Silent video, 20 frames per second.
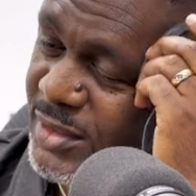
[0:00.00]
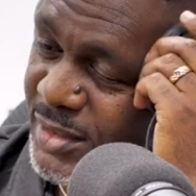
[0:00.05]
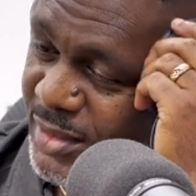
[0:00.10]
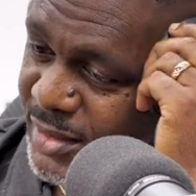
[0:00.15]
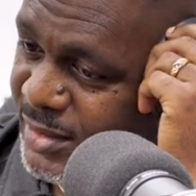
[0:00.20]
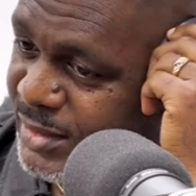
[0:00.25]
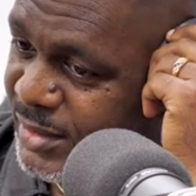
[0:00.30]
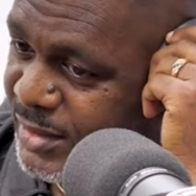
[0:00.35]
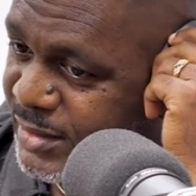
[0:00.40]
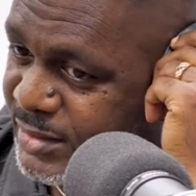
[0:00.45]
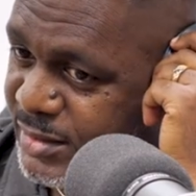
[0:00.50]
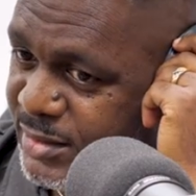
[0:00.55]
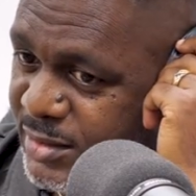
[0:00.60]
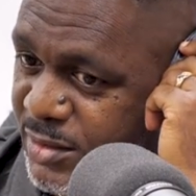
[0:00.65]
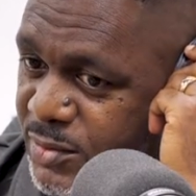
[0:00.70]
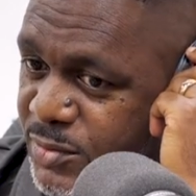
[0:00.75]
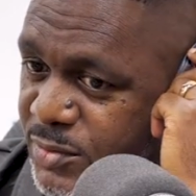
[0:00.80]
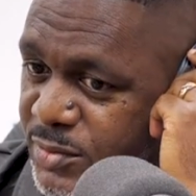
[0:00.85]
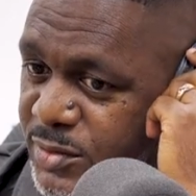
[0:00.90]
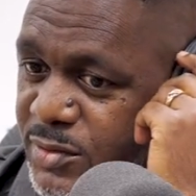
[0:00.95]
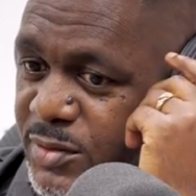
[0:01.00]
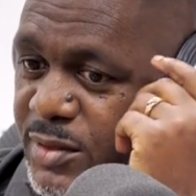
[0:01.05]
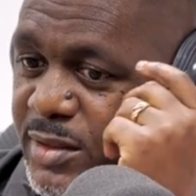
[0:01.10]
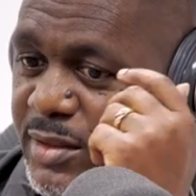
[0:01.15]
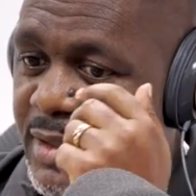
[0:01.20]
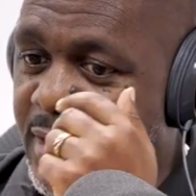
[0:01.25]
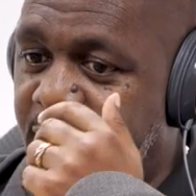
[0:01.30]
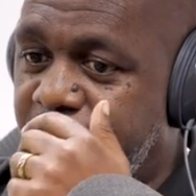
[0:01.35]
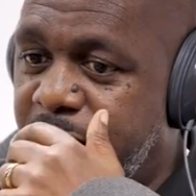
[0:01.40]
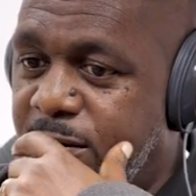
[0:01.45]
do
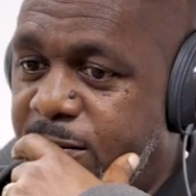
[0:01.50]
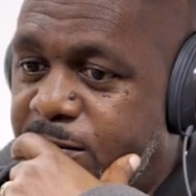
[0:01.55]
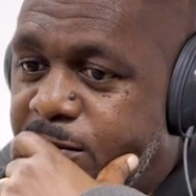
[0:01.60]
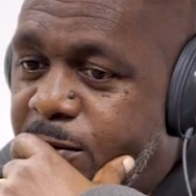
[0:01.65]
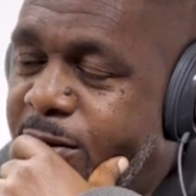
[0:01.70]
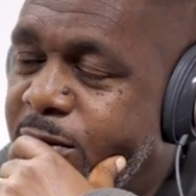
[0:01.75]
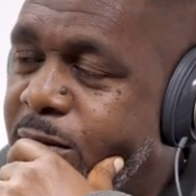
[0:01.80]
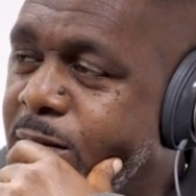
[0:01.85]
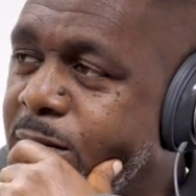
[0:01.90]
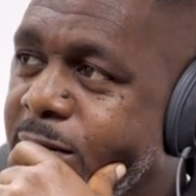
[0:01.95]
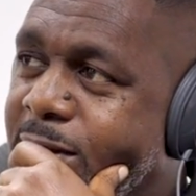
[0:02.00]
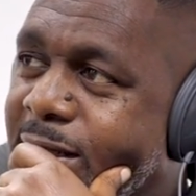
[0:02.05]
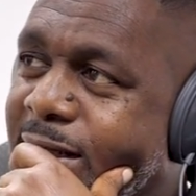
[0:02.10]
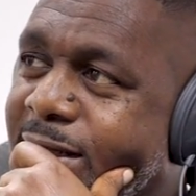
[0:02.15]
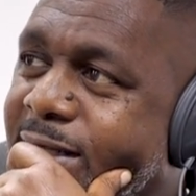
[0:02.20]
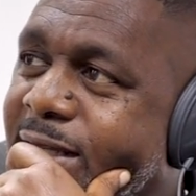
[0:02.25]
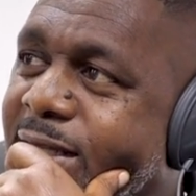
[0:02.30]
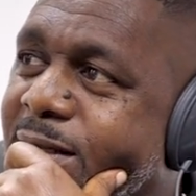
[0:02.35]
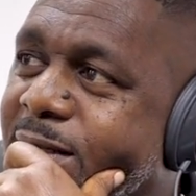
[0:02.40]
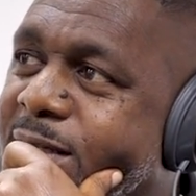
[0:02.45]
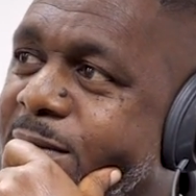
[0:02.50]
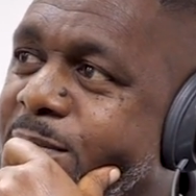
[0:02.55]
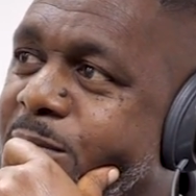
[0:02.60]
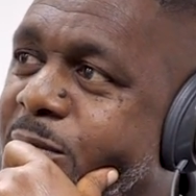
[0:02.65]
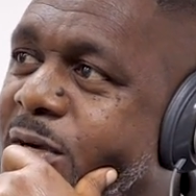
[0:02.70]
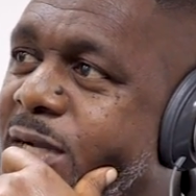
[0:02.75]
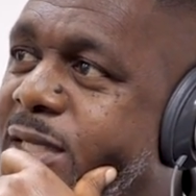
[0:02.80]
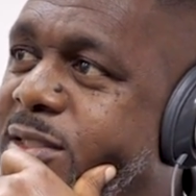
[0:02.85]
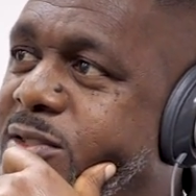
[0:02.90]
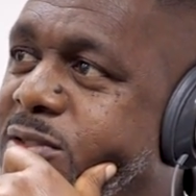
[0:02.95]
you think they'll
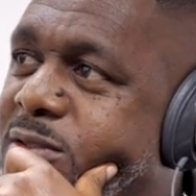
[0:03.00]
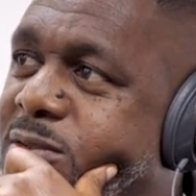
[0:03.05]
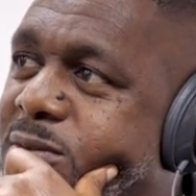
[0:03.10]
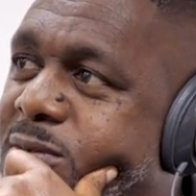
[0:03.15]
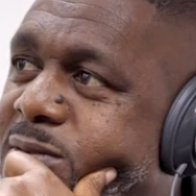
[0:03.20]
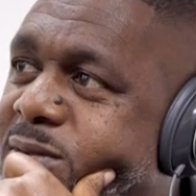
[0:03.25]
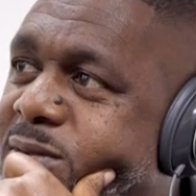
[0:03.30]
embrace you,